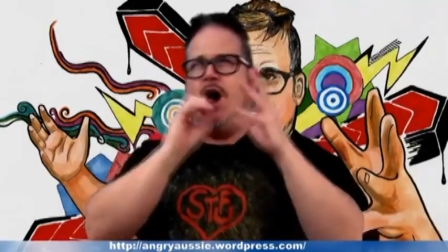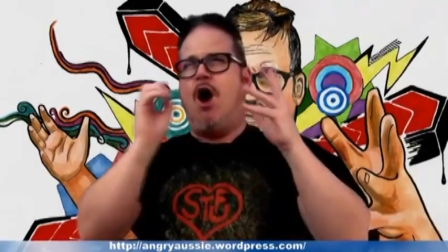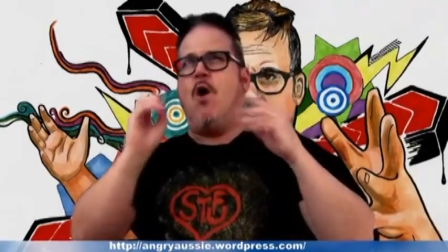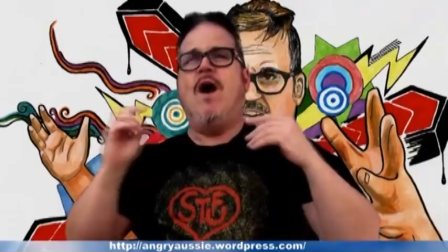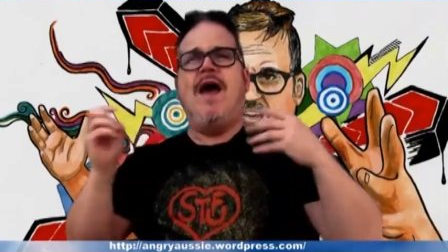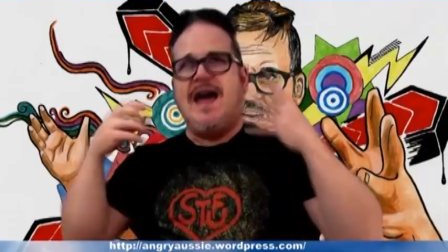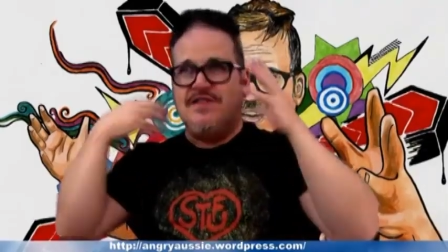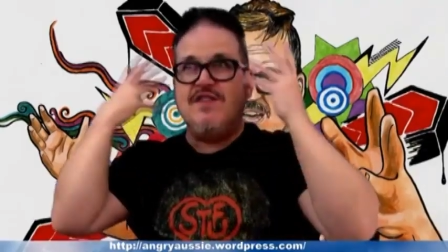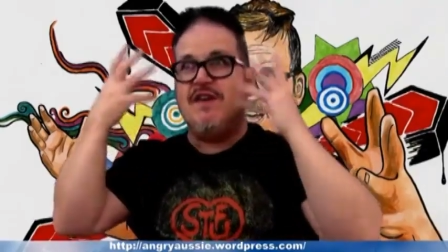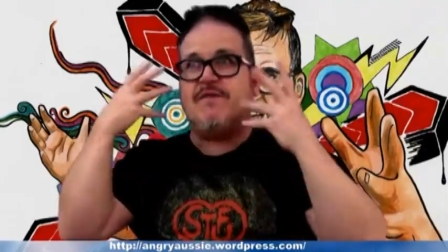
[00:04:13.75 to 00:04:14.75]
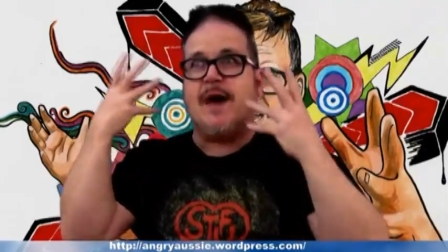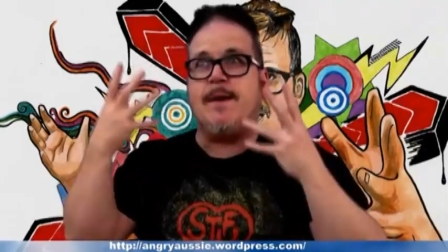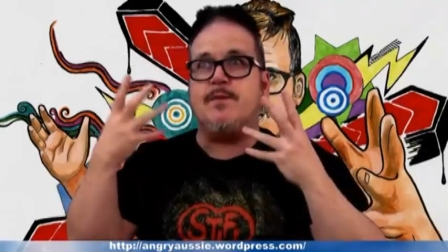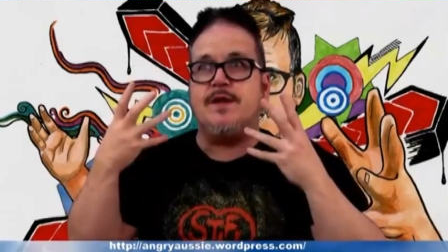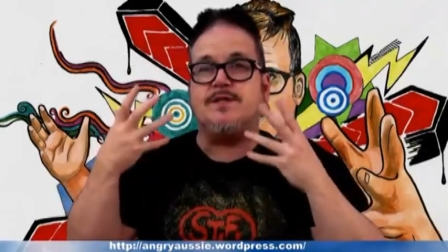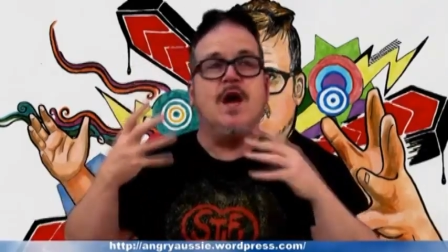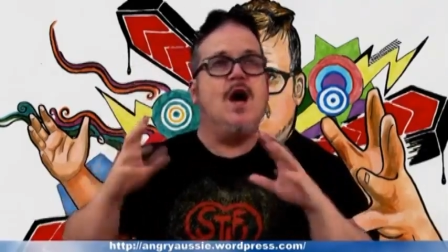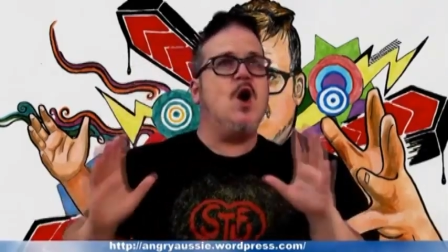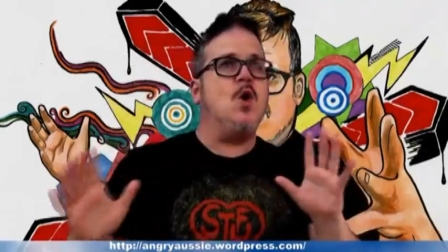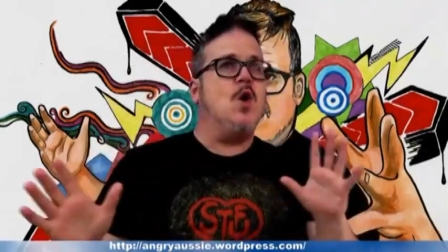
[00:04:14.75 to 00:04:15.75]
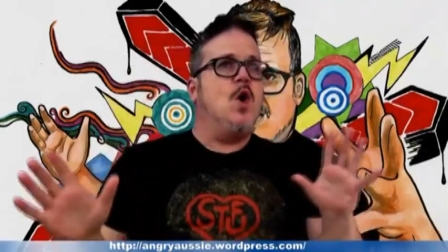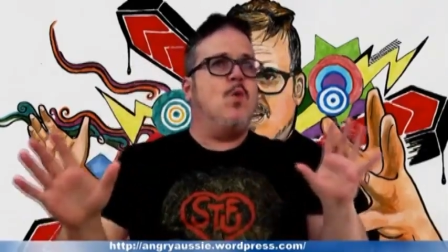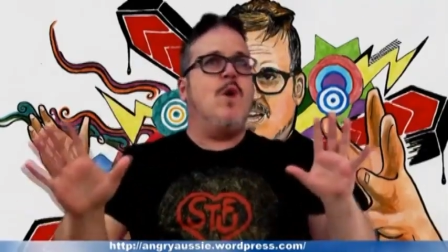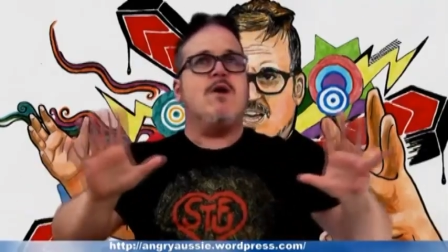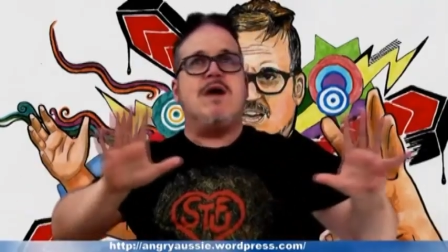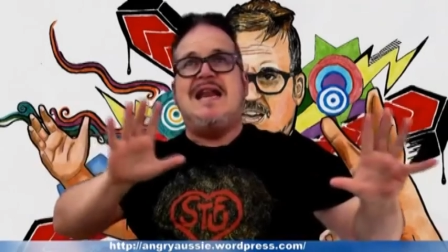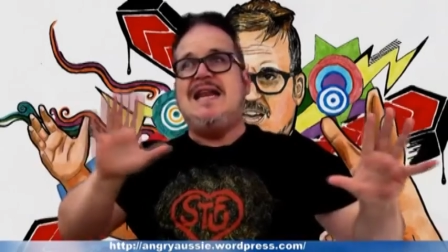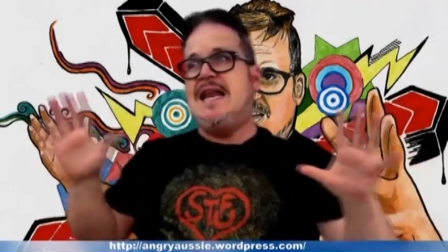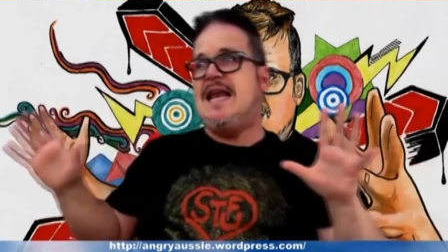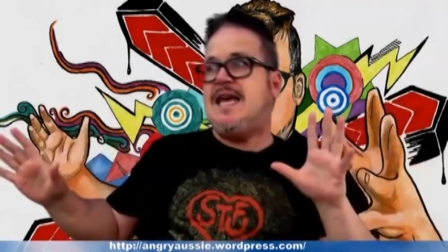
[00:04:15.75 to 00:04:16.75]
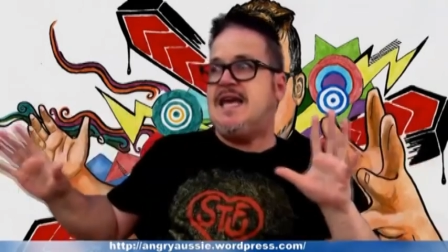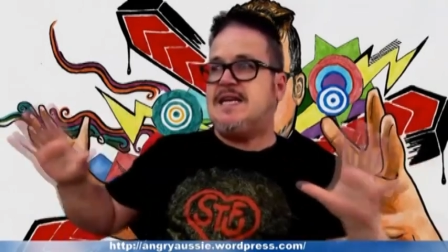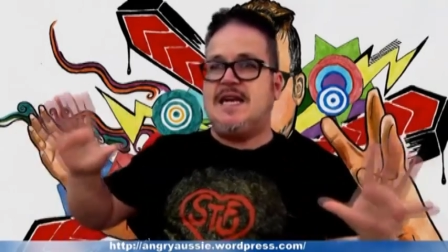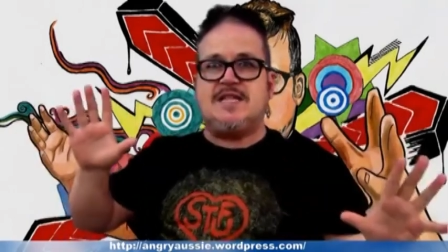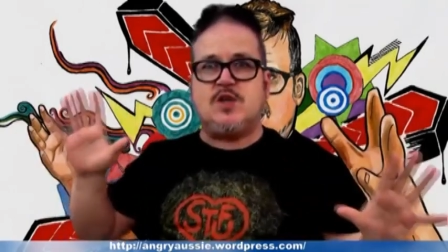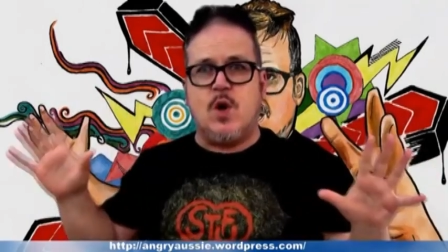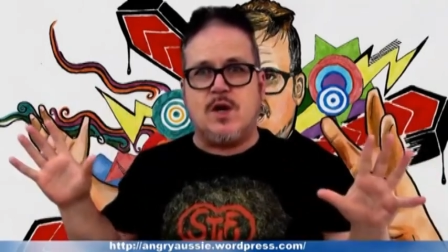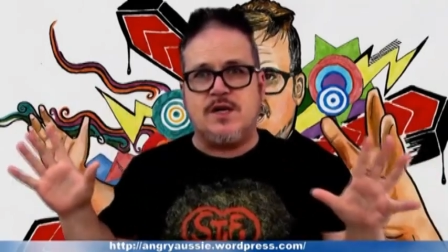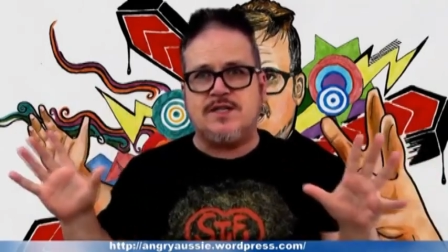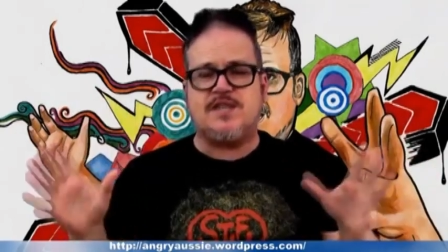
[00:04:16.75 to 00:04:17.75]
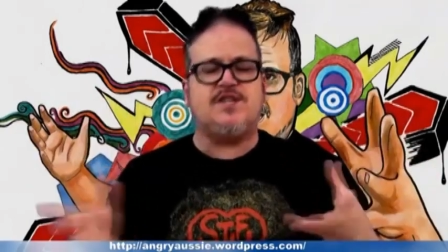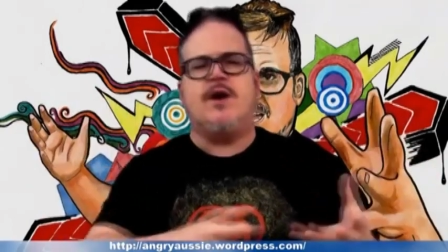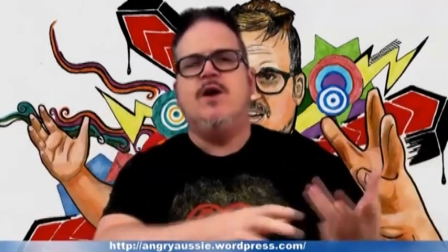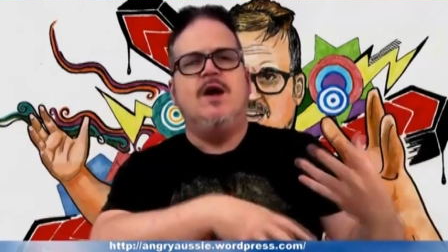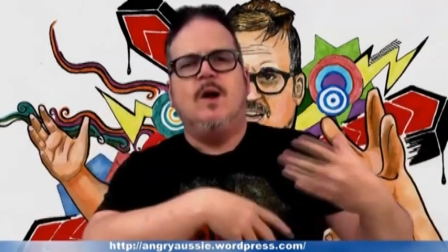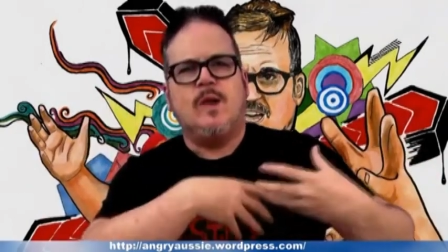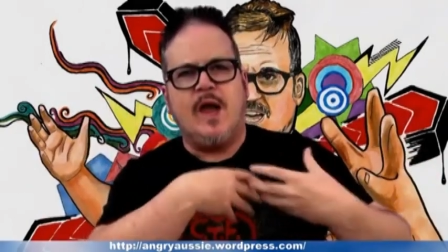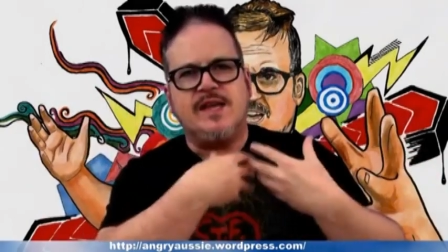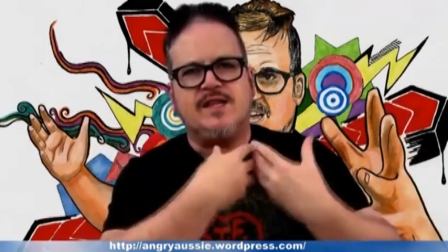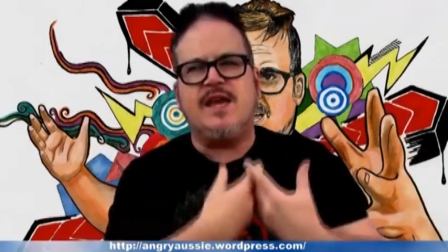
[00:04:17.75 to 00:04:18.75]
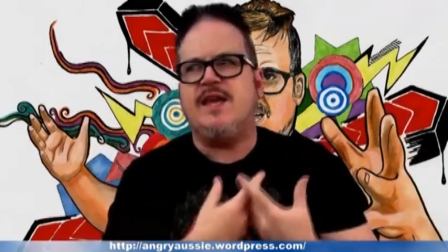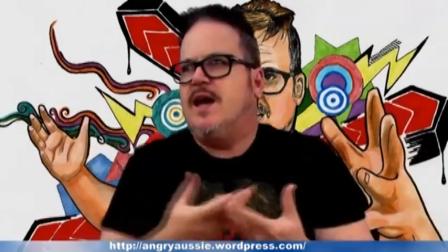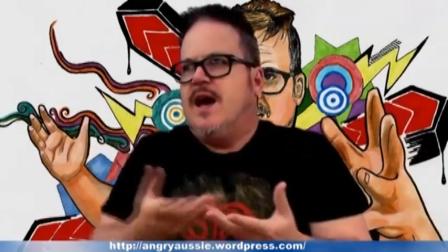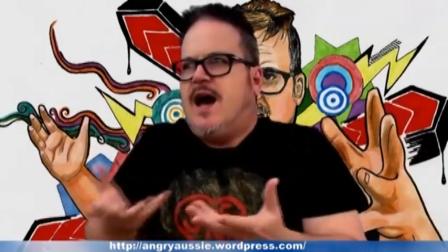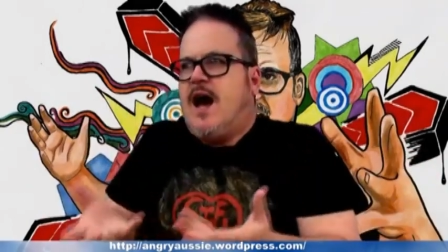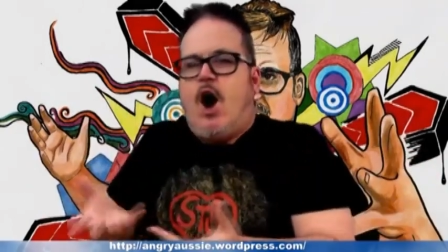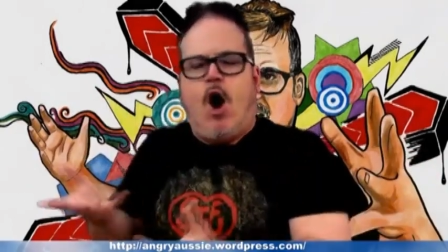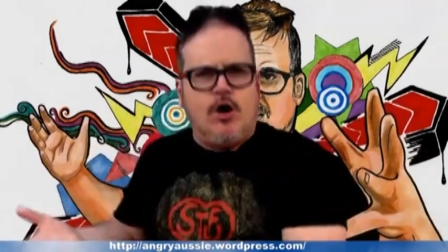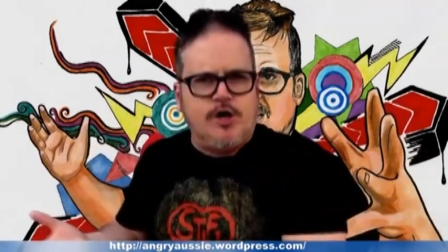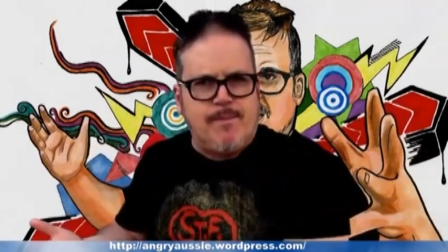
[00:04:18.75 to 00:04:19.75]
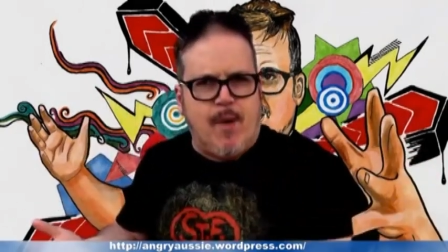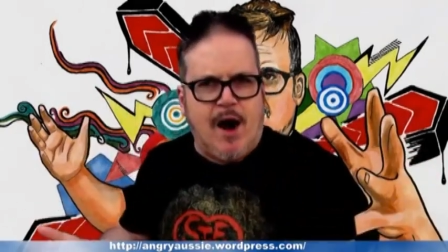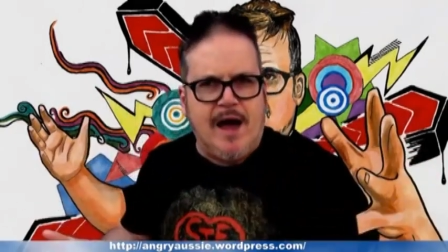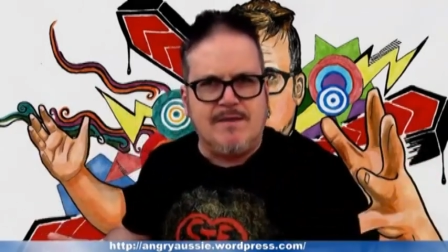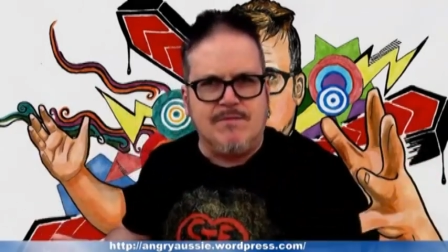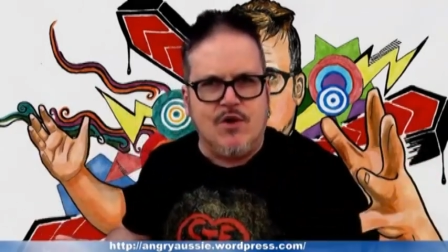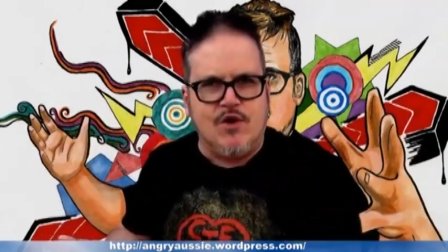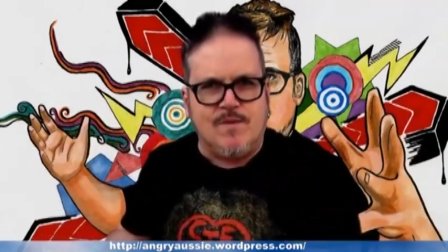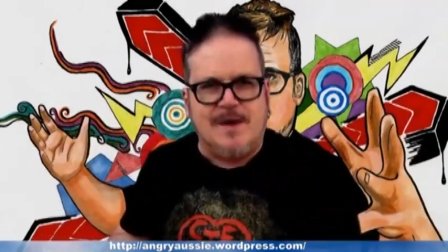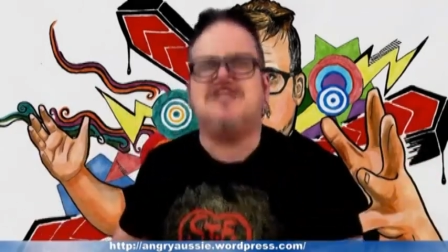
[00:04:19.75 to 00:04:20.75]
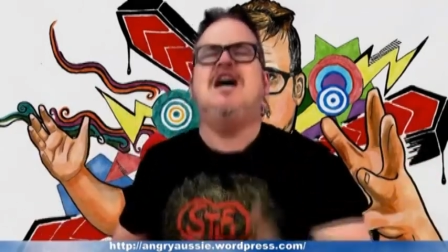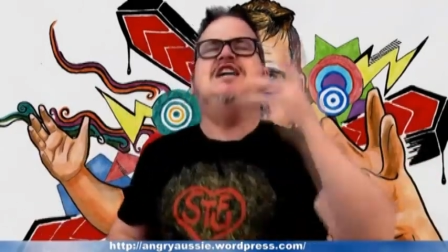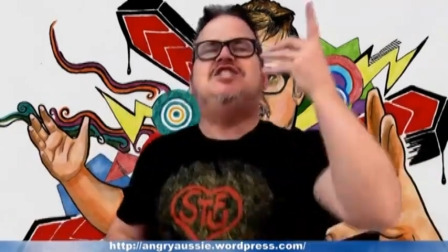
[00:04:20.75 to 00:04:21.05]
Oh, and then they've come up with this. Oh, we're a leaderless organisation like the uh, Occupy movements.